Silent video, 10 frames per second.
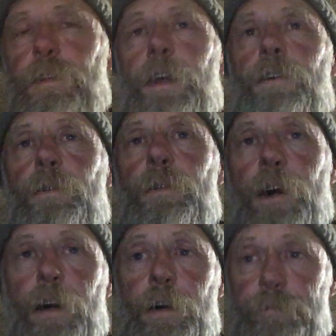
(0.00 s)
They're called
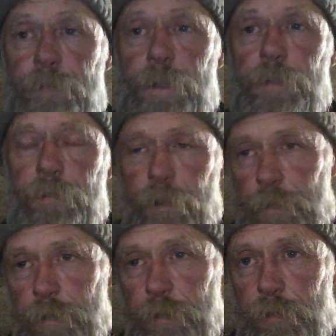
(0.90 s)
half-ring
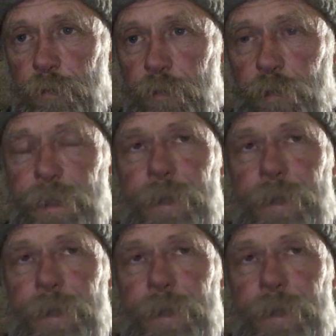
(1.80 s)
solitons,